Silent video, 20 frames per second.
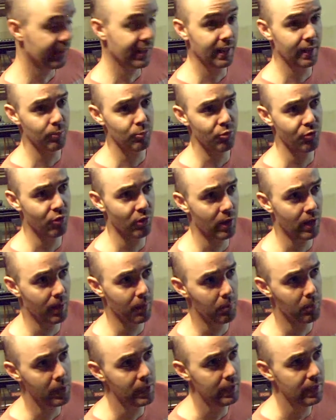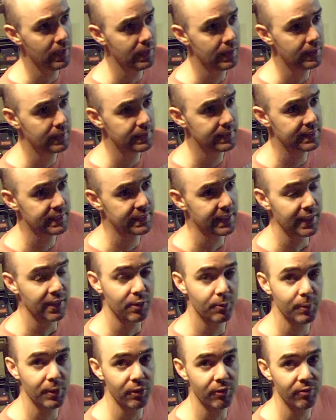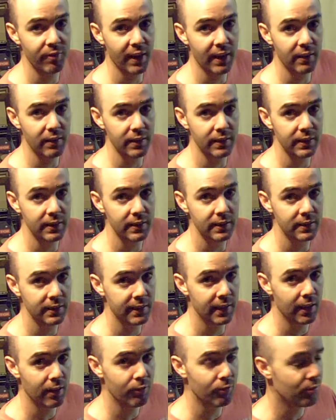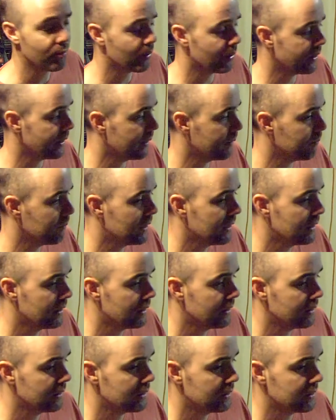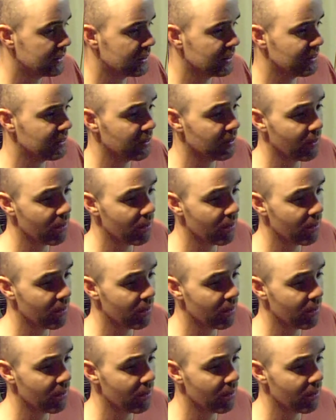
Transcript: came from Sacramento Valley in California. So